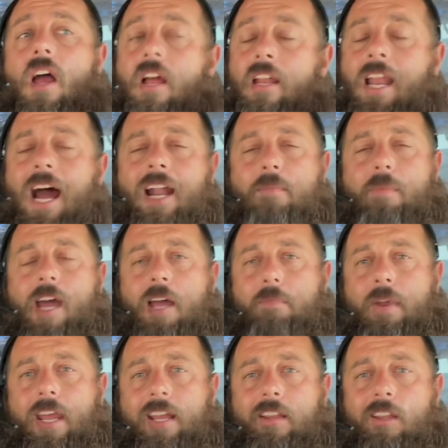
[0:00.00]
Not a bad
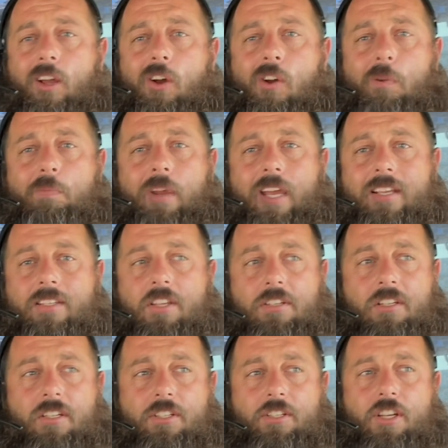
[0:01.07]
paying load. Pays
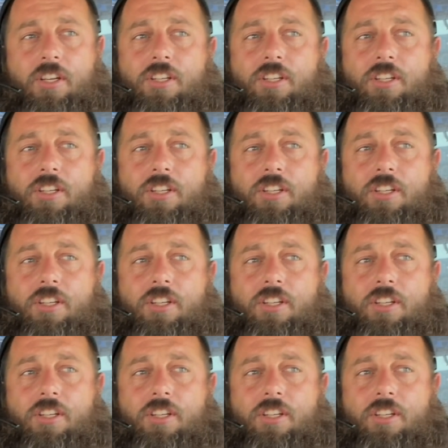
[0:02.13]
just